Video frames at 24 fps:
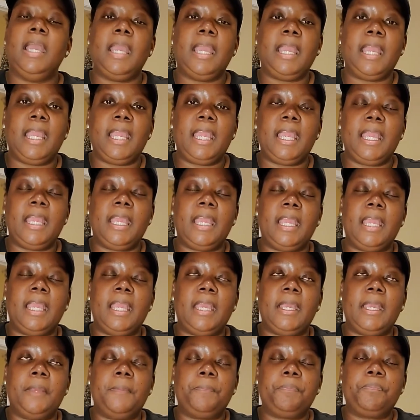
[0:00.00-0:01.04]

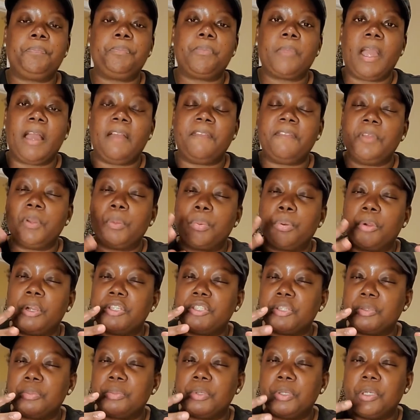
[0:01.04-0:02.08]
And I feel the
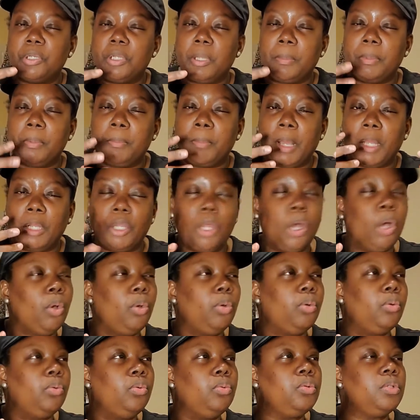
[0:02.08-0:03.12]
pressure building up in my
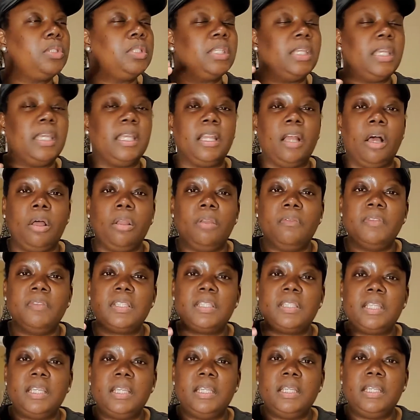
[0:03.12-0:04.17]
nose, and all of a
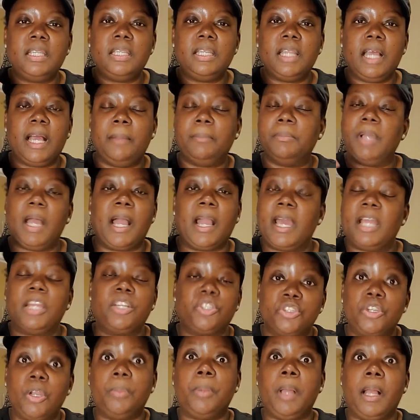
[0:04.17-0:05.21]
sudden I
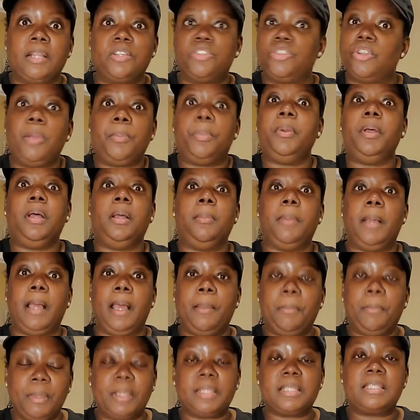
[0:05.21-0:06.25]
jump up
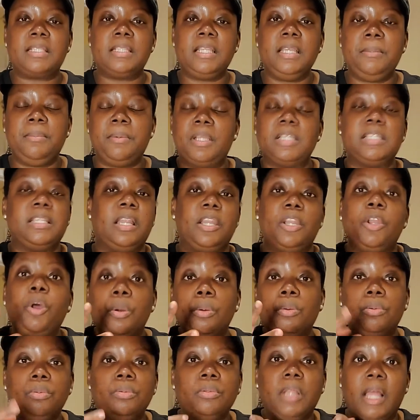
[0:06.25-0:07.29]
out my sleep because I know
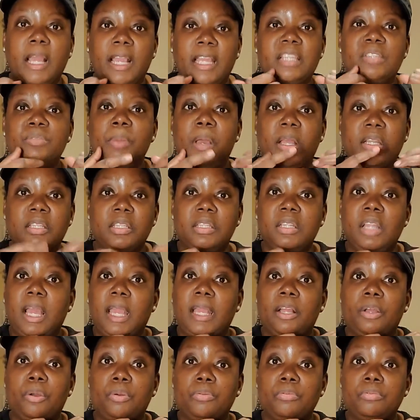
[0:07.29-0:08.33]
like it's about to
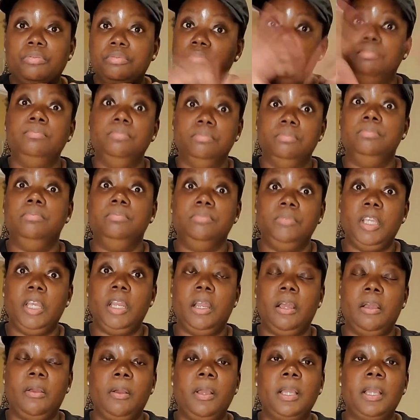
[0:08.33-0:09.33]
like go, you know,